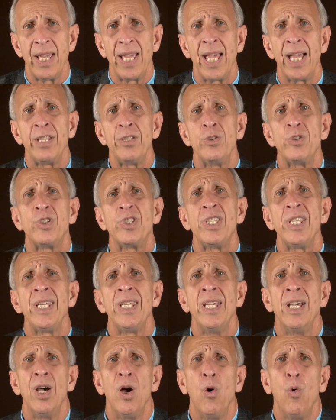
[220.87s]
And you
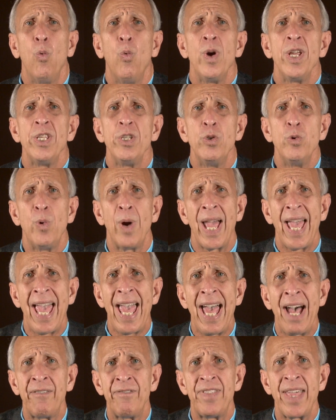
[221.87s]
see, when you
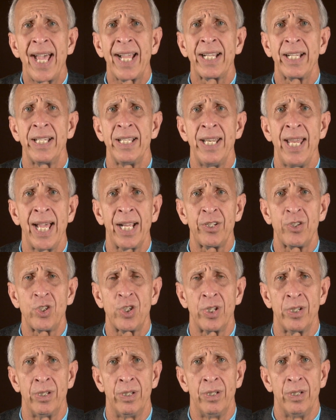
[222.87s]
have that
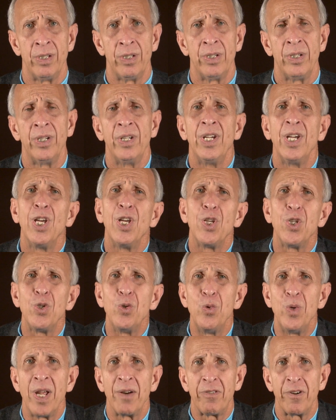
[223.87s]
connection,
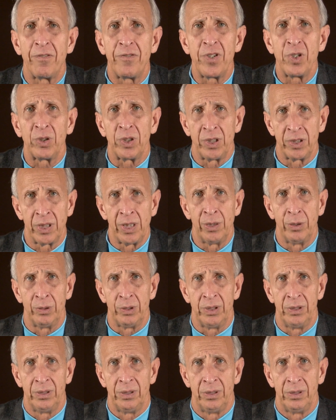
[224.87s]
you never feel
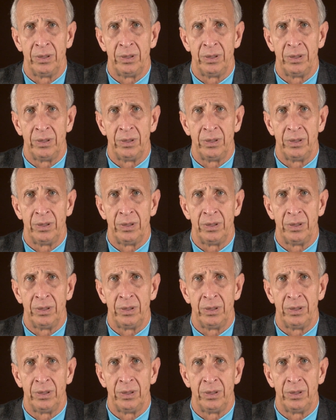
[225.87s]
alone.